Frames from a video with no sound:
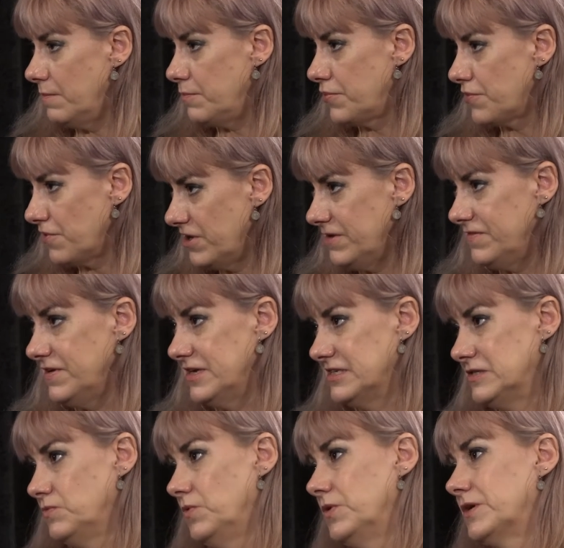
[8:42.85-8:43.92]

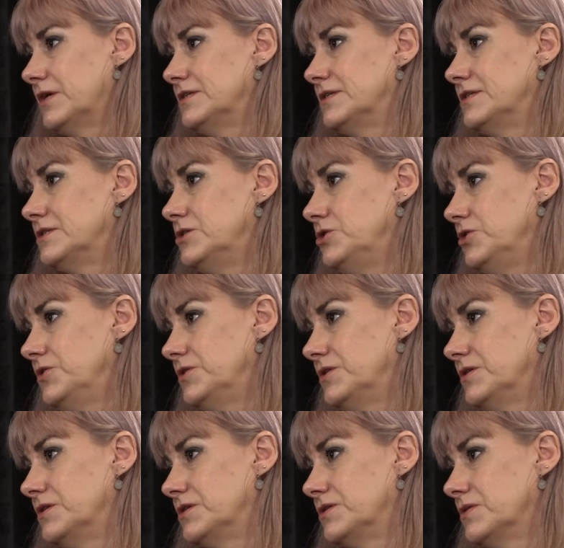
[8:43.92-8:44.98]
previous work as a
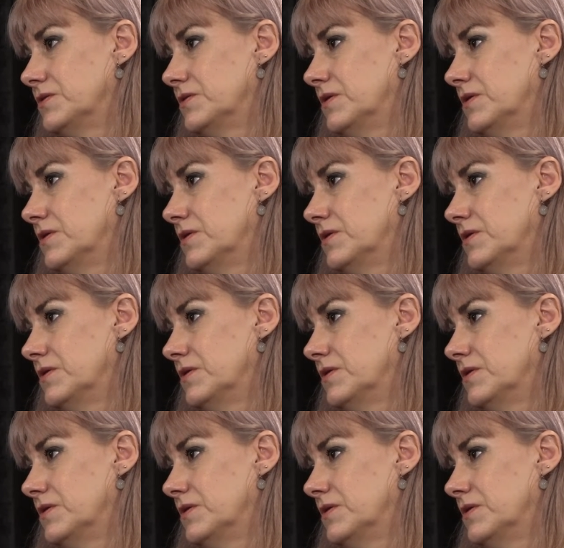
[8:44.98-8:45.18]
student